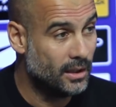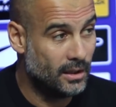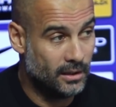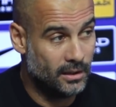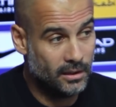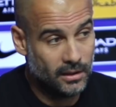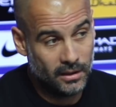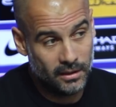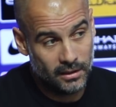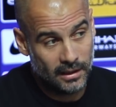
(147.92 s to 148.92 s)

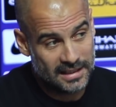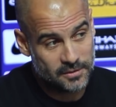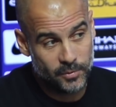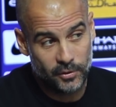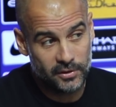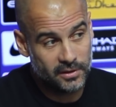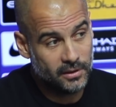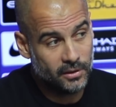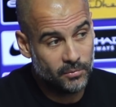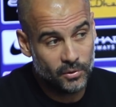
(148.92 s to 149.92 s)
in the last period
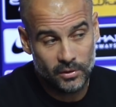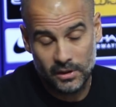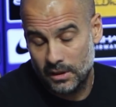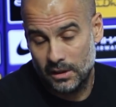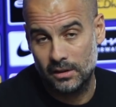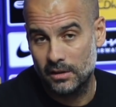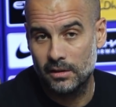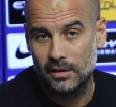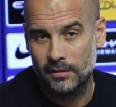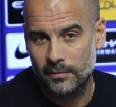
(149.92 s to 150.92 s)
in Munich, and
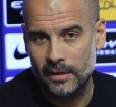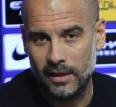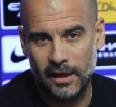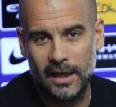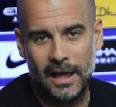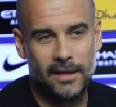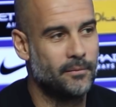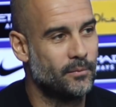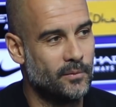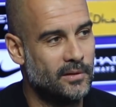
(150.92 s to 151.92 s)

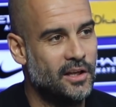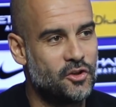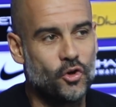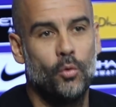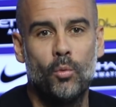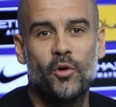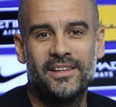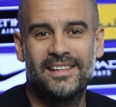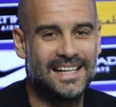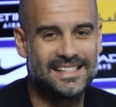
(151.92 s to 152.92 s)
they show more
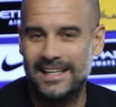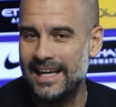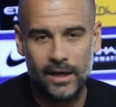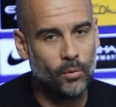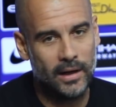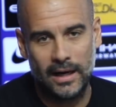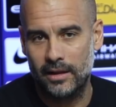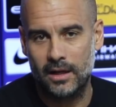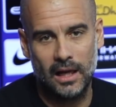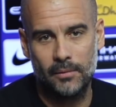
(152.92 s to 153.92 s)
interest than anyone at the
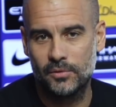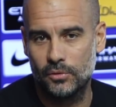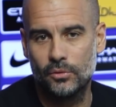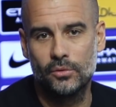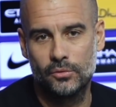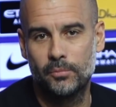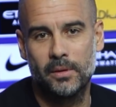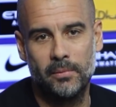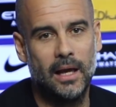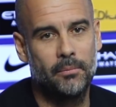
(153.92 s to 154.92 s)
club to
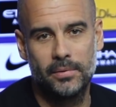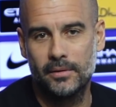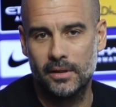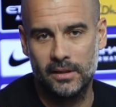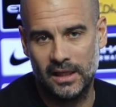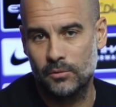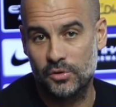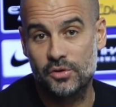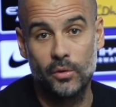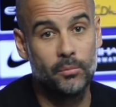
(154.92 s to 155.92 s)
pick me up, and that was
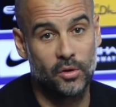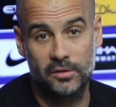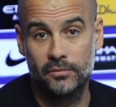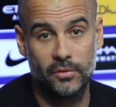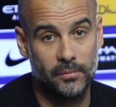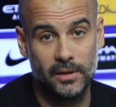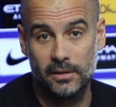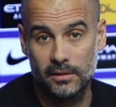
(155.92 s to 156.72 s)
so important for me.